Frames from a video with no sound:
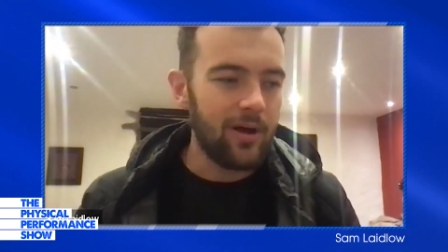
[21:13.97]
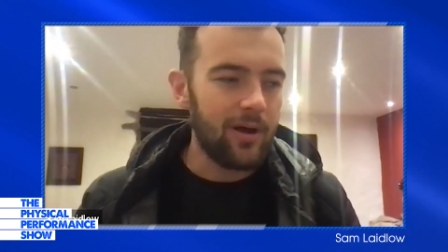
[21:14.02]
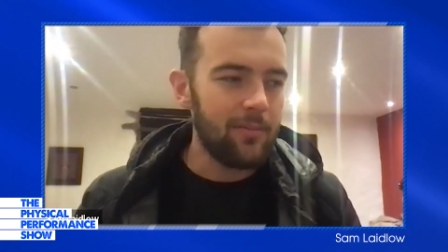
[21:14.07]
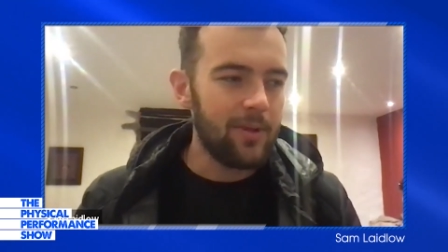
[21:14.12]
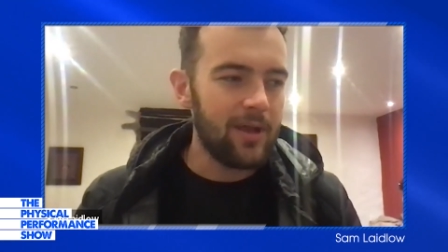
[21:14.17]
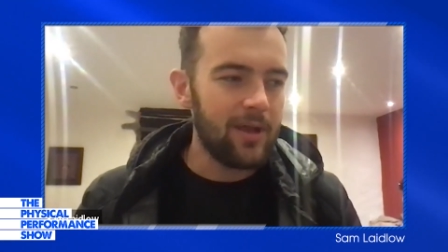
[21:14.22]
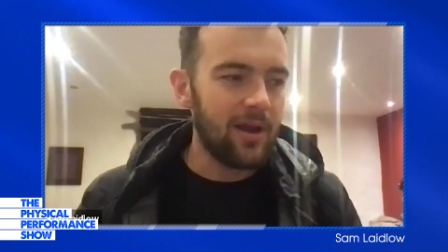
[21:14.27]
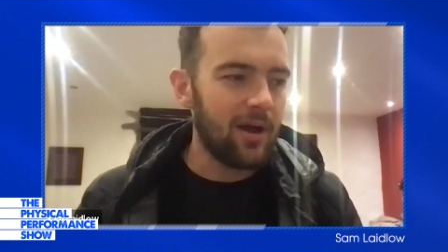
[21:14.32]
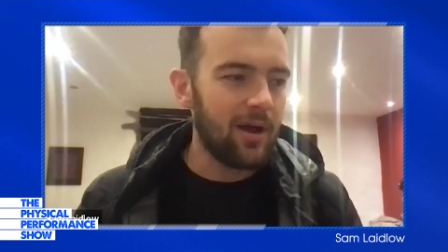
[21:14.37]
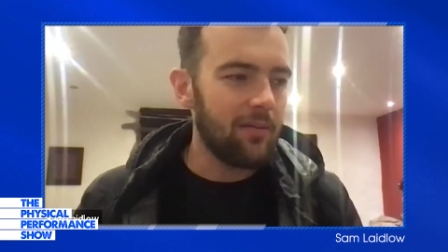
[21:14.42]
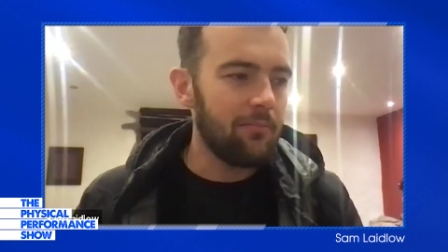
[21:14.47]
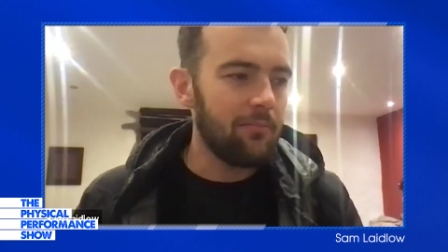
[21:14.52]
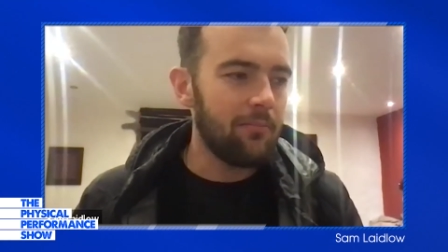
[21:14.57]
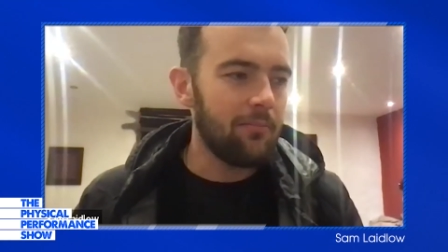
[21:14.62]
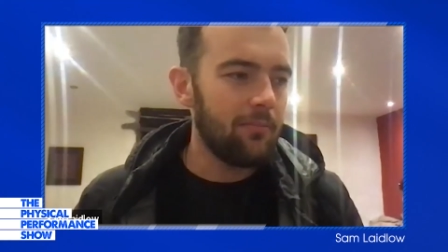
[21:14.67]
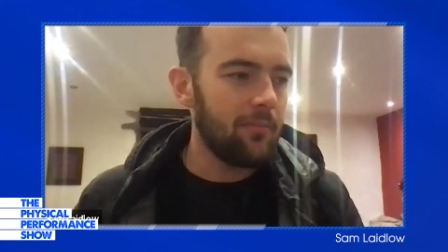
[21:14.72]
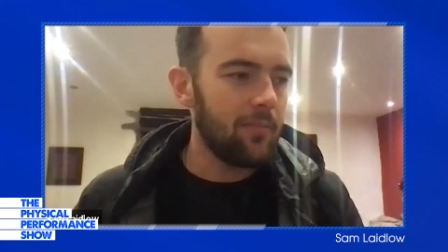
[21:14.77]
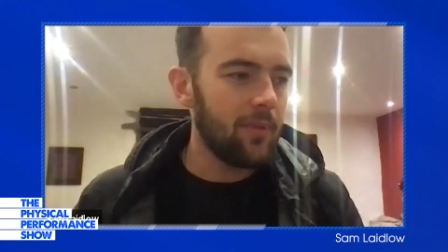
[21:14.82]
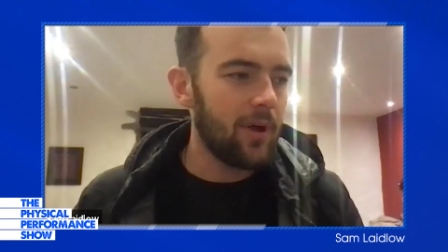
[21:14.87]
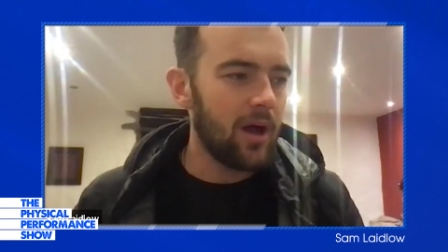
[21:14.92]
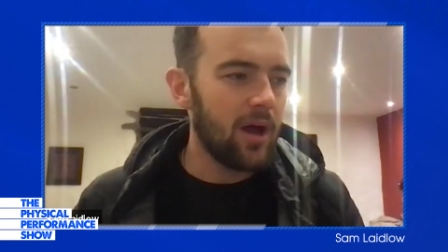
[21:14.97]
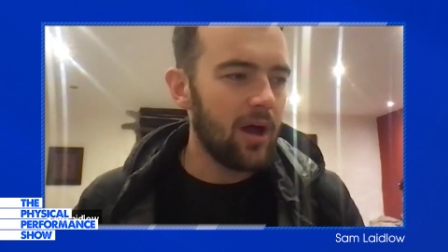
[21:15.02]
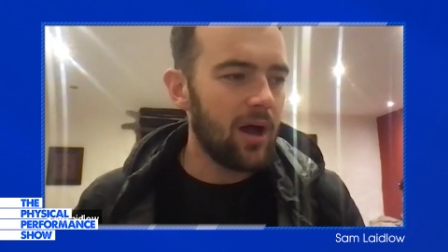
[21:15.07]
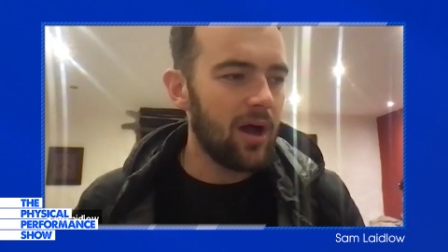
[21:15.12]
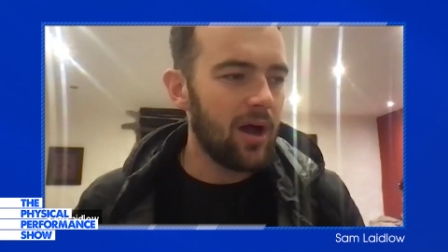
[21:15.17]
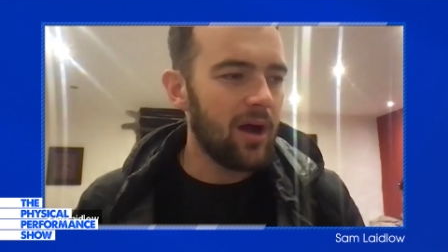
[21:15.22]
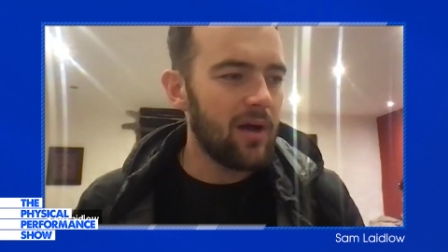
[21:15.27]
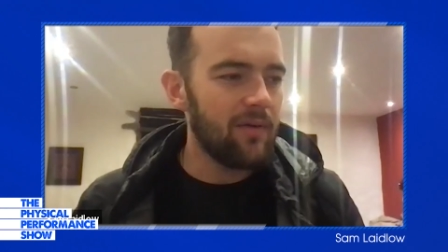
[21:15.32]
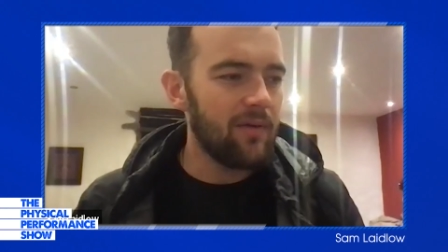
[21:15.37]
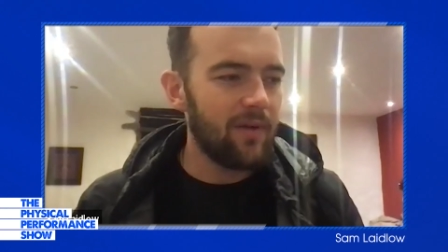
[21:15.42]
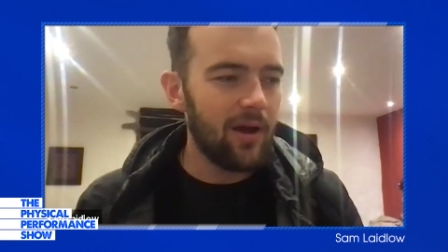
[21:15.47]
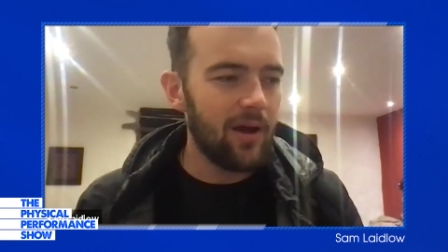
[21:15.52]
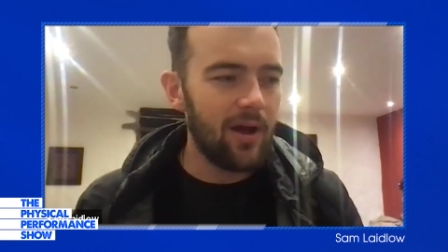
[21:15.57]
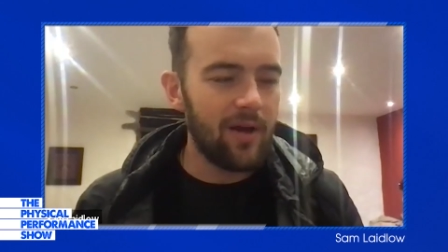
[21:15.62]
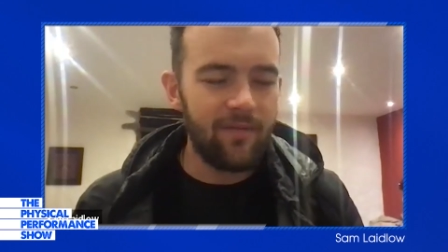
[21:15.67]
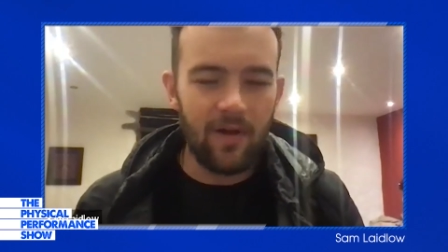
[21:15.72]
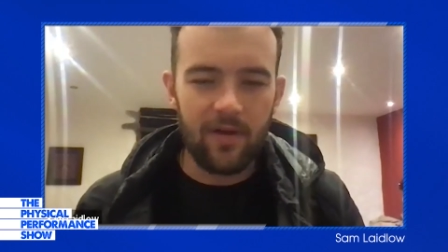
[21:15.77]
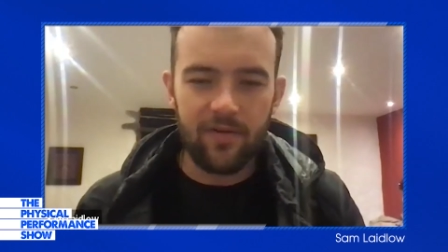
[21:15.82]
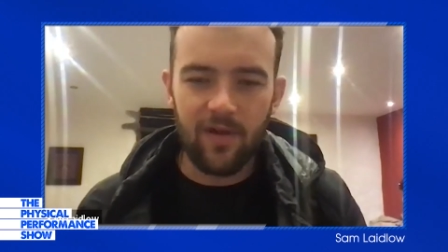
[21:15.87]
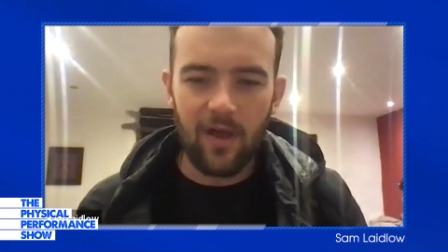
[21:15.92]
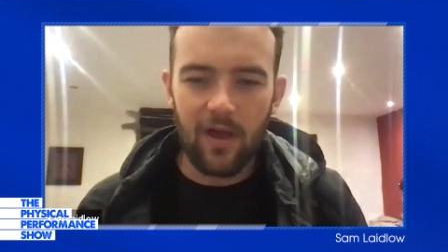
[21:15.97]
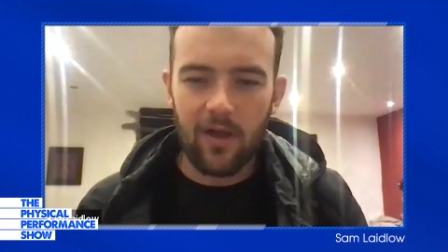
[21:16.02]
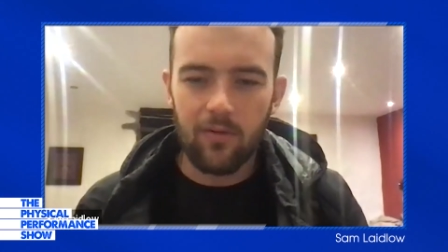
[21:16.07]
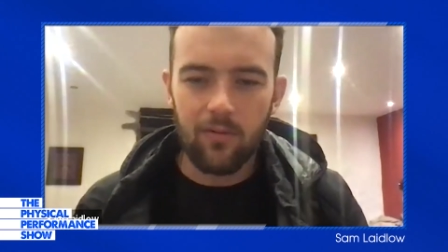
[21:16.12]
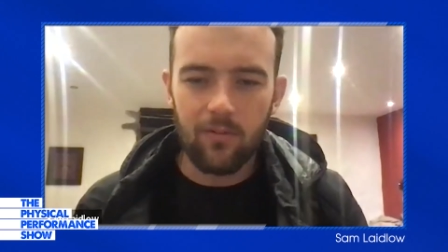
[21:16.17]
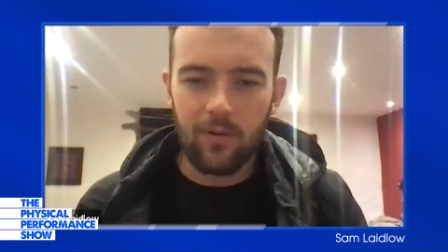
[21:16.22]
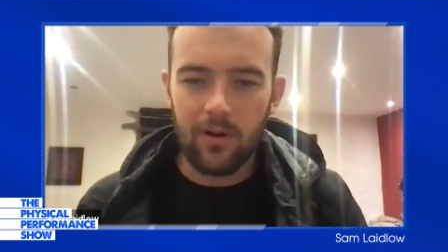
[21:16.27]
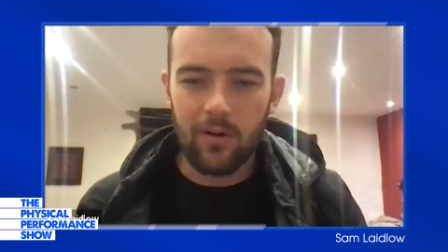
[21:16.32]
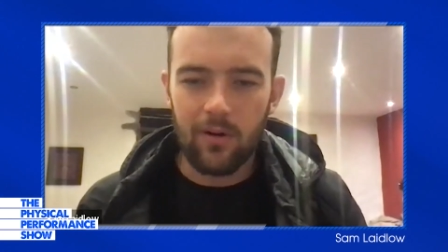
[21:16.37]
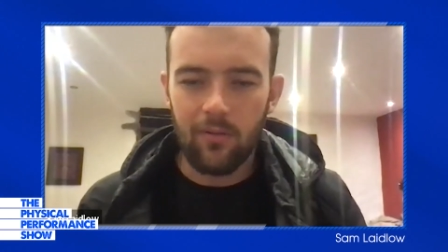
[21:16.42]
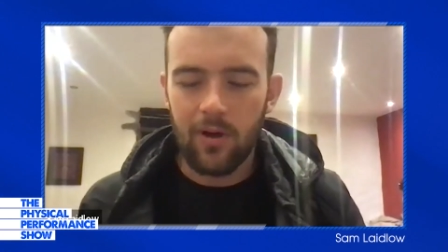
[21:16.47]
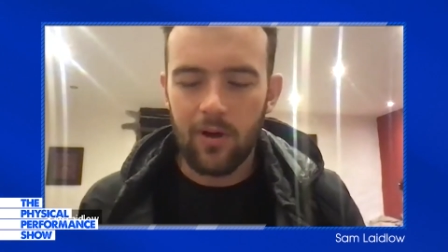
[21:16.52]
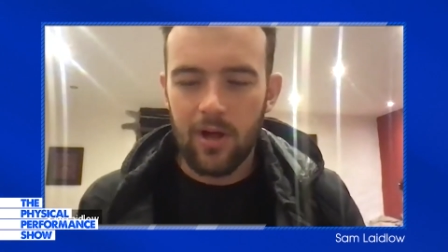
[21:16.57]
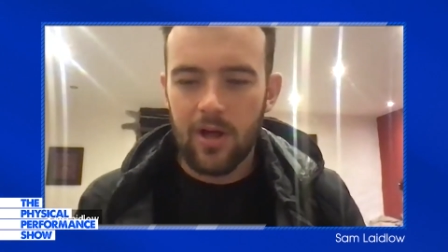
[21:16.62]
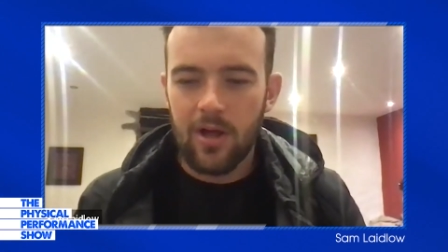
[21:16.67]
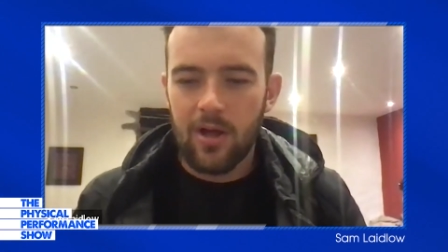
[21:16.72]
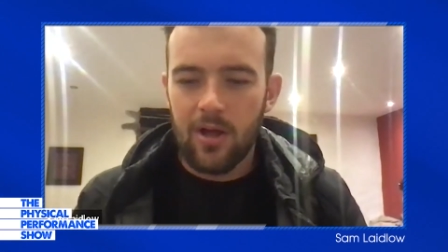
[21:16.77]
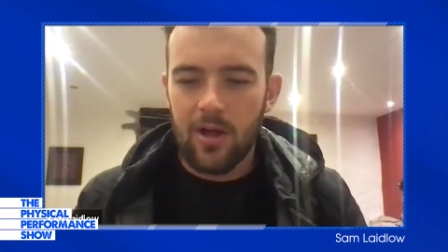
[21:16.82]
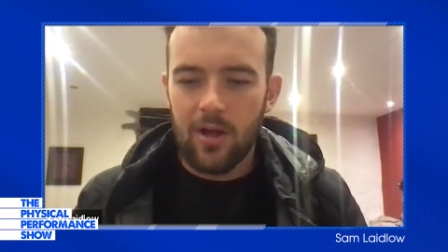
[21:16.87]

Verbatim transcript: I mean, if I cycle,